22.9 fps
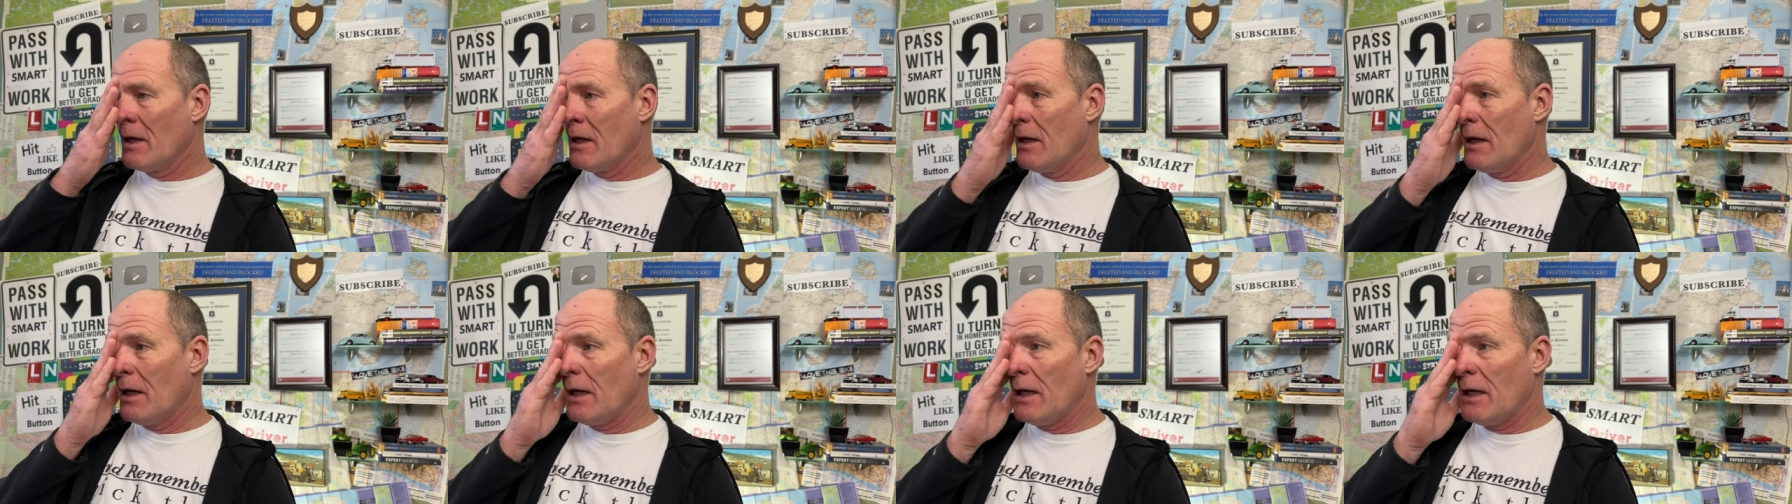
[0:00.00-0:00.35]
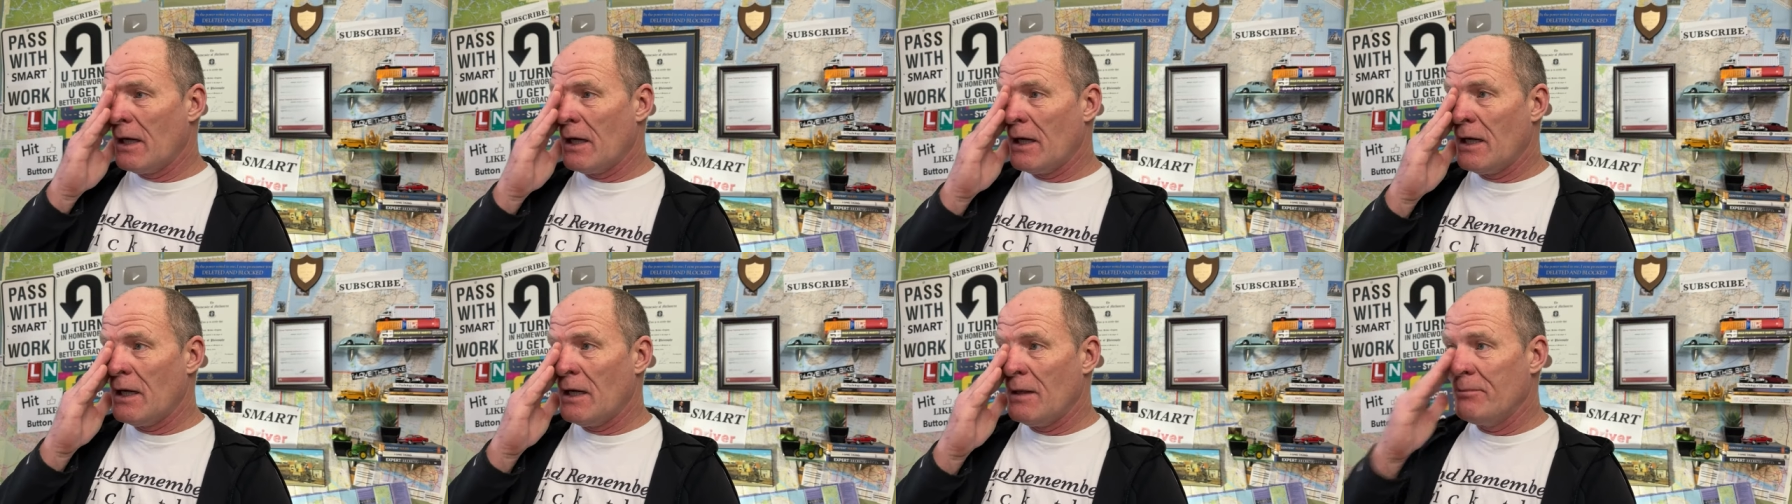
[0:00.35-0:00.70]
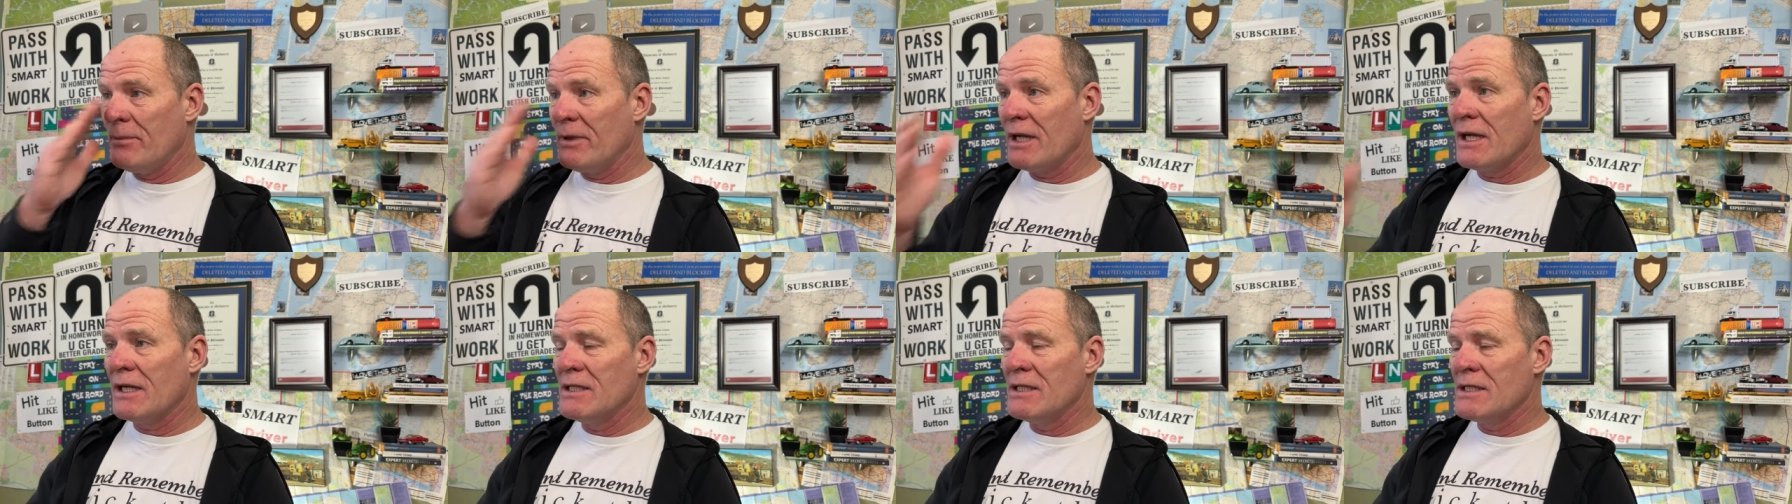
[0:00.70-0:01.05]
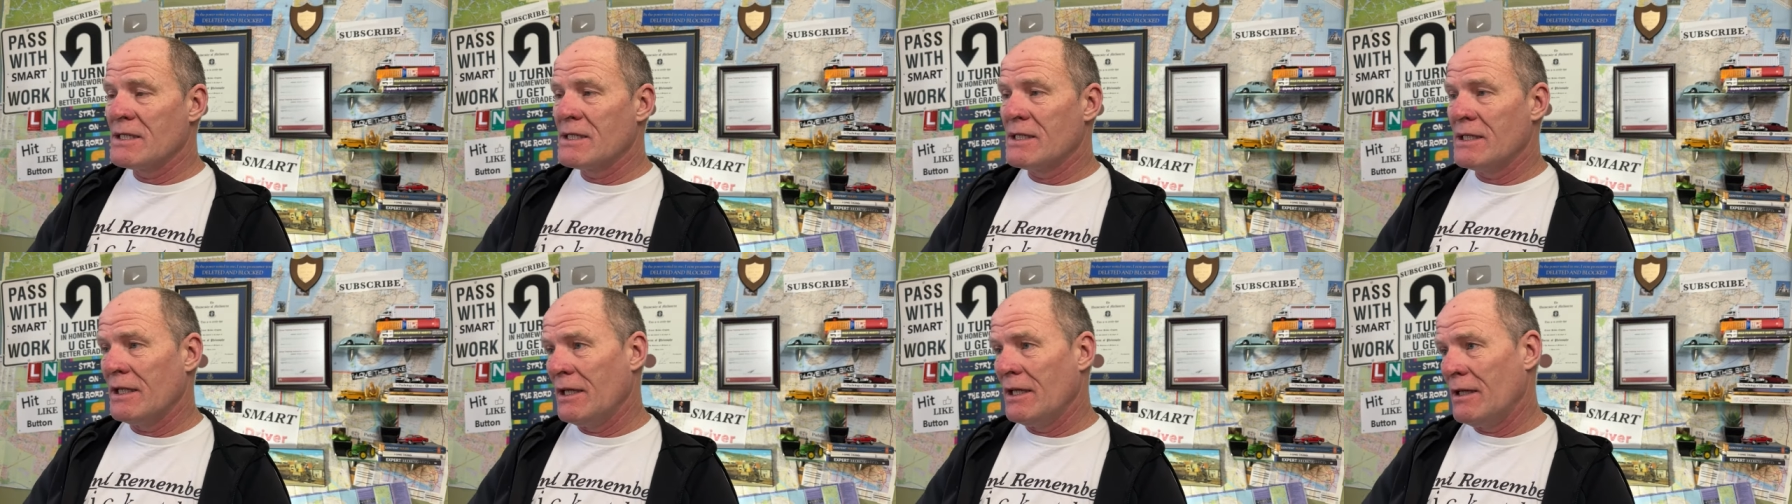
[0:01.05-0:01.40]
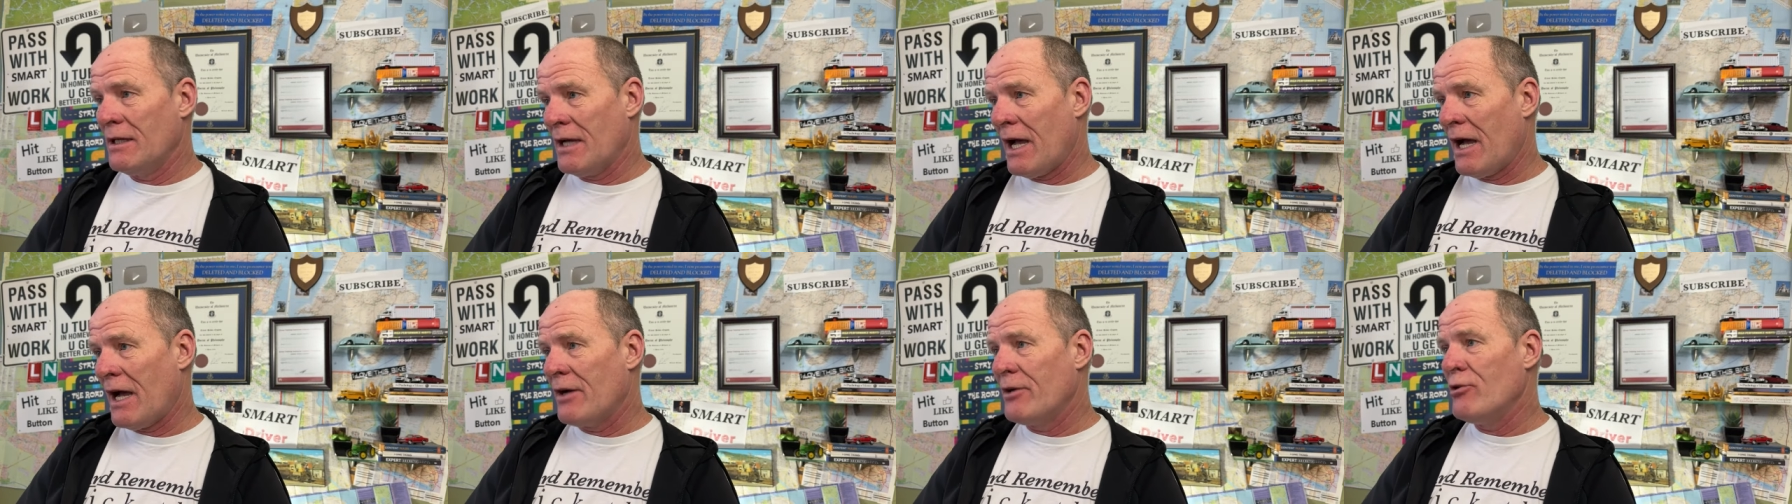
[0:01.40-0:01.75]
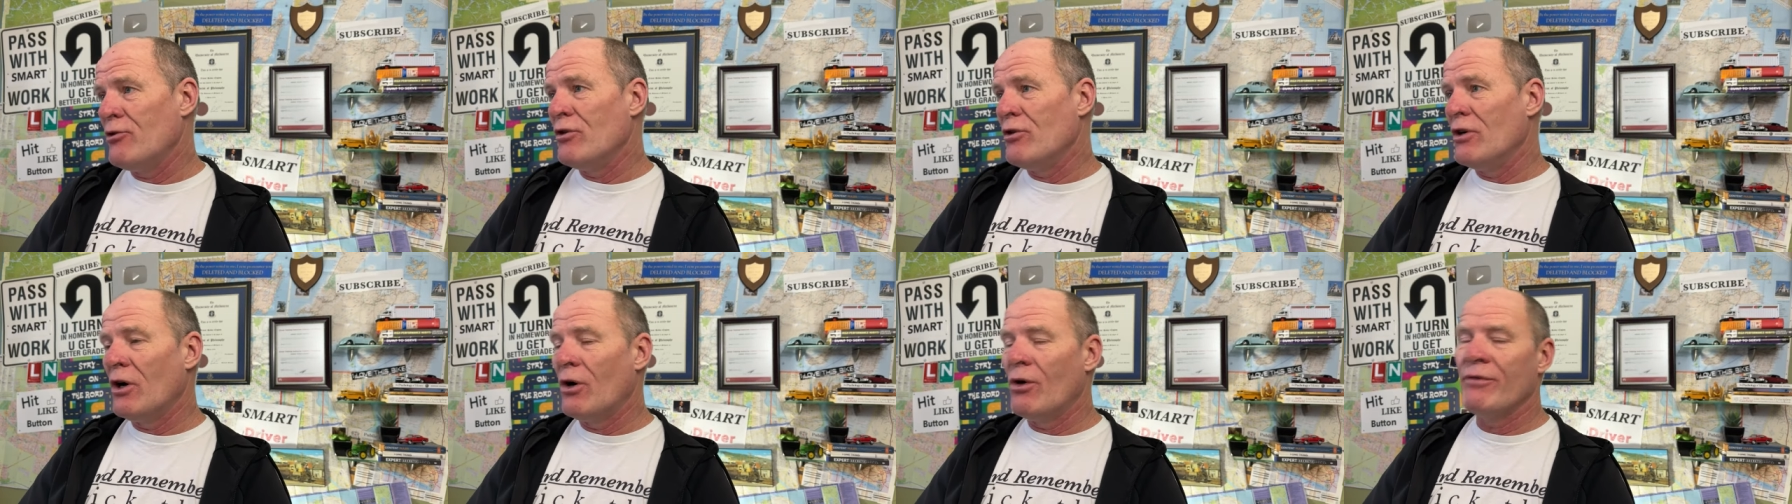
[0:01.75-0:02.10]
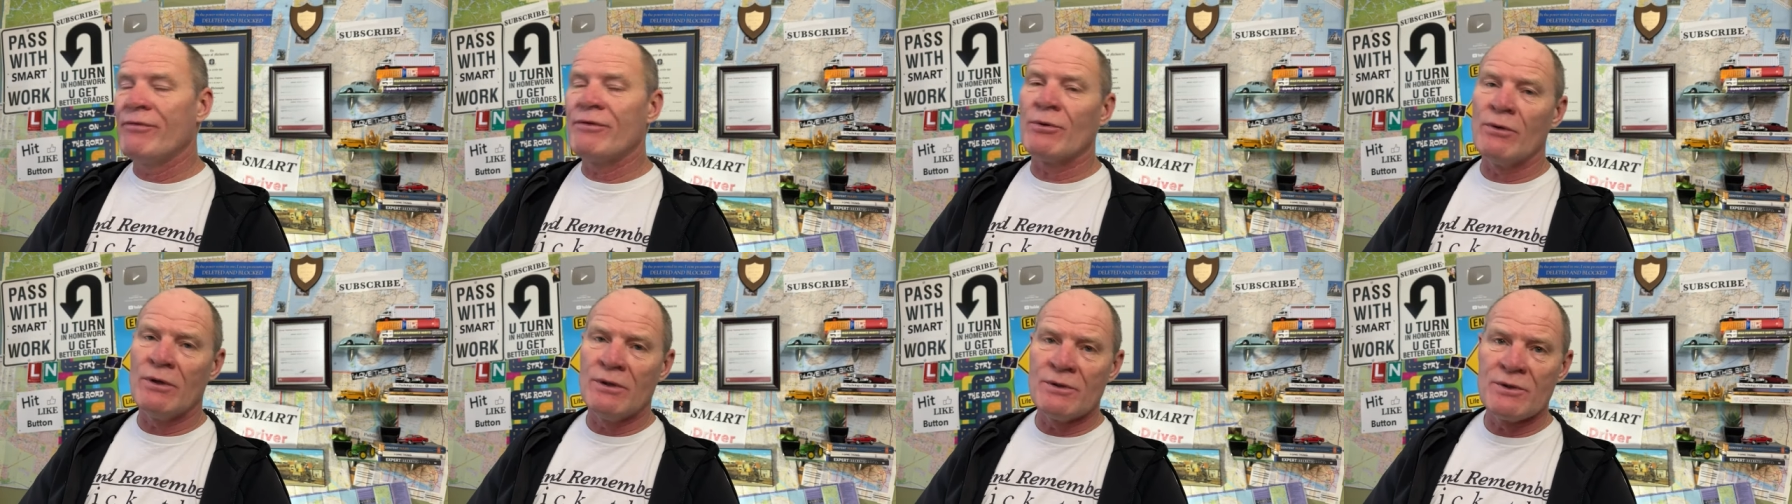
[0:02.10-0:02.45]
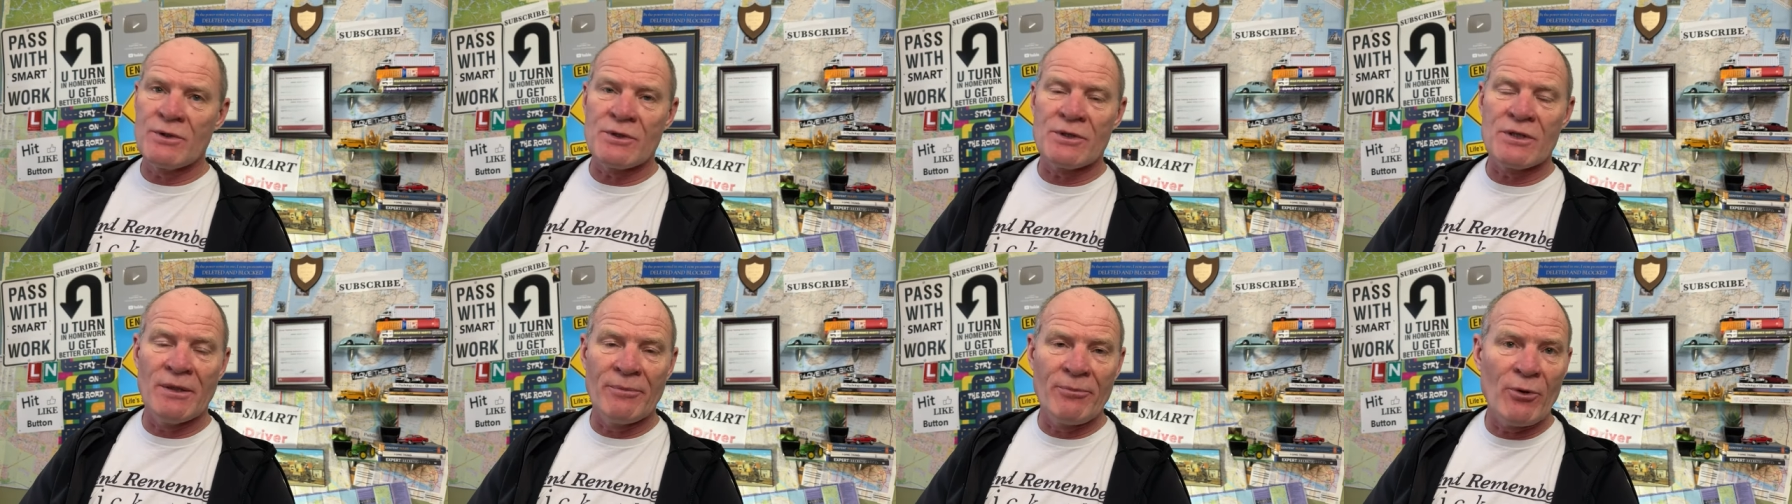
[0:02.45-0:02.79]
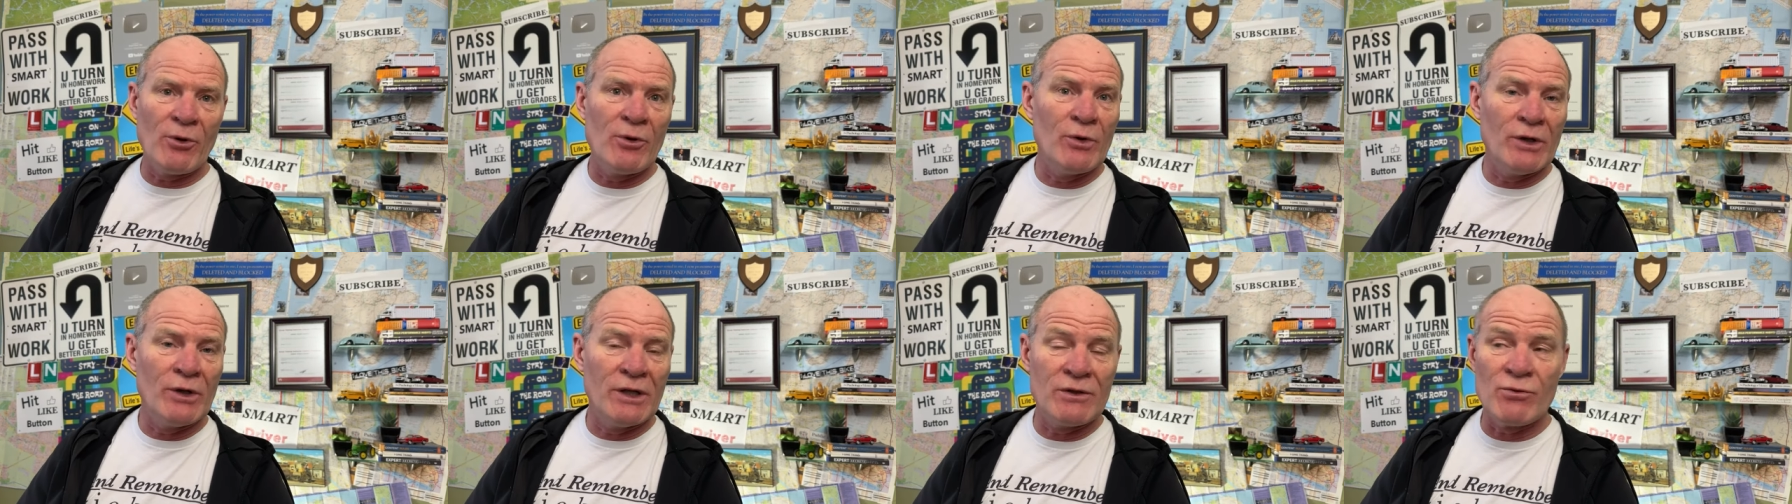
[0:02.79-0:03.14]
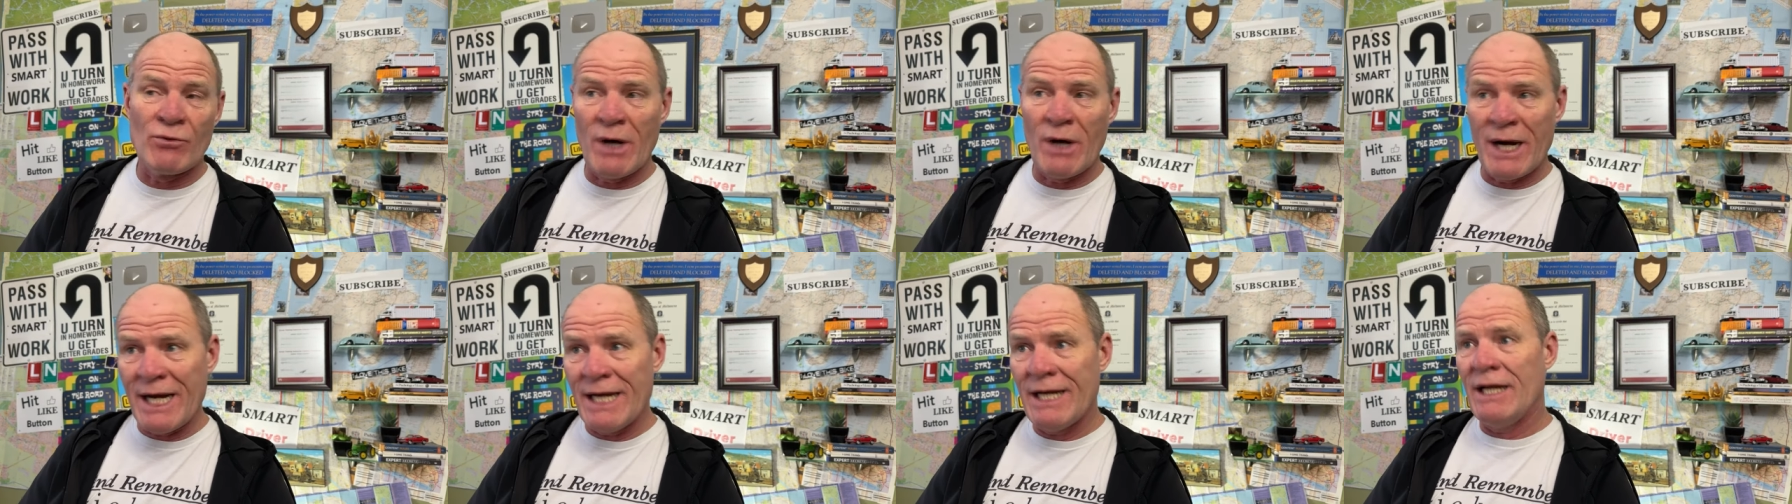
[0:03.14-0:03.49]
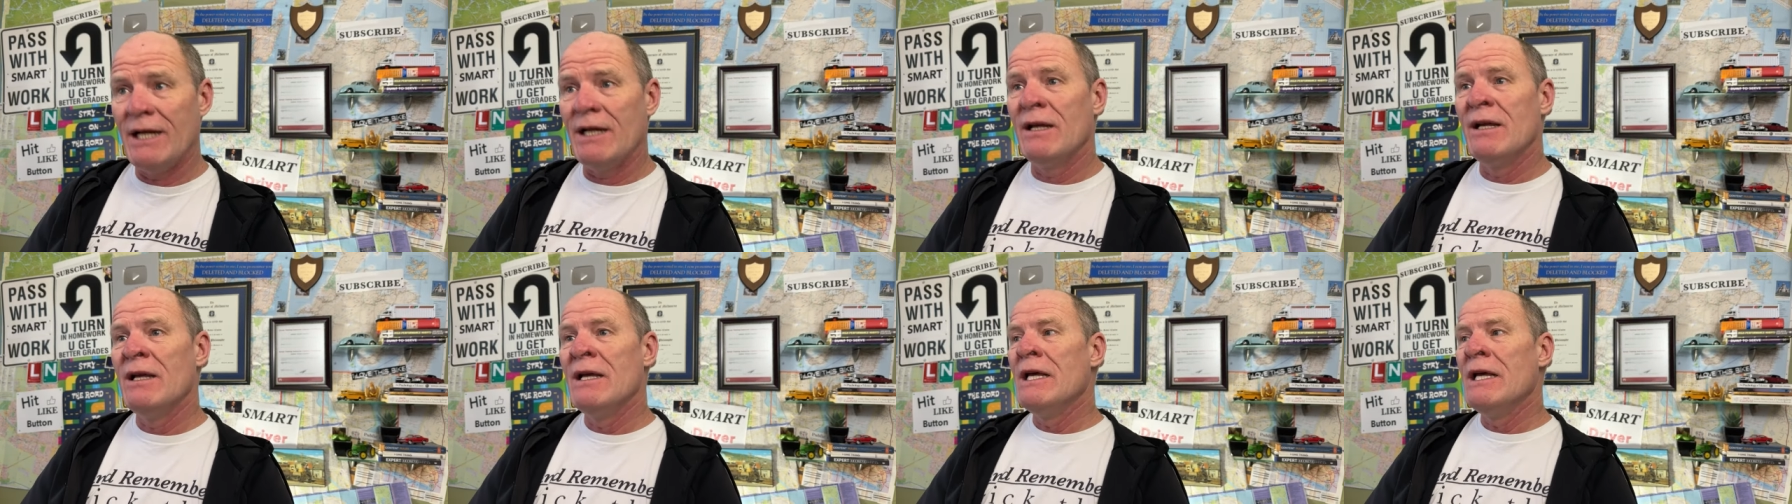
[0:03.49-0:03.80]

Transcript: Uh, because how do you know if the roads are slippery when it's raining?